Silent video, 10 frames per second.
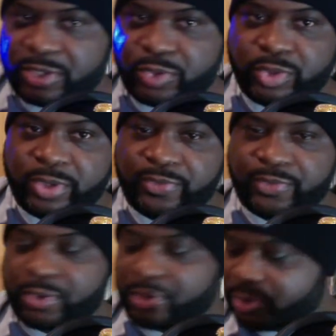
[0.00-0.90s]

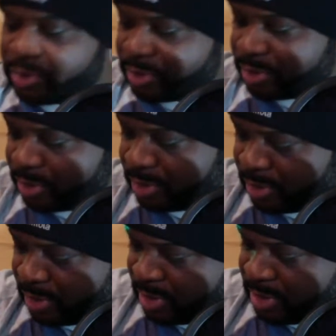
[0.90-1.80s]
21st,
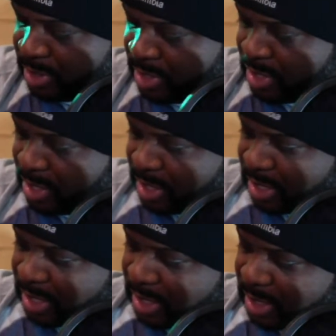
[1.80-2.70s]

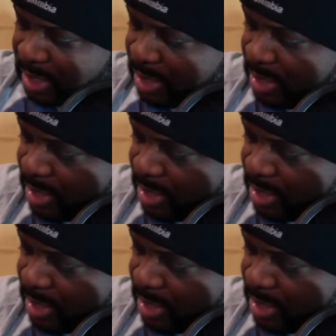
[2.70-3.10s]
and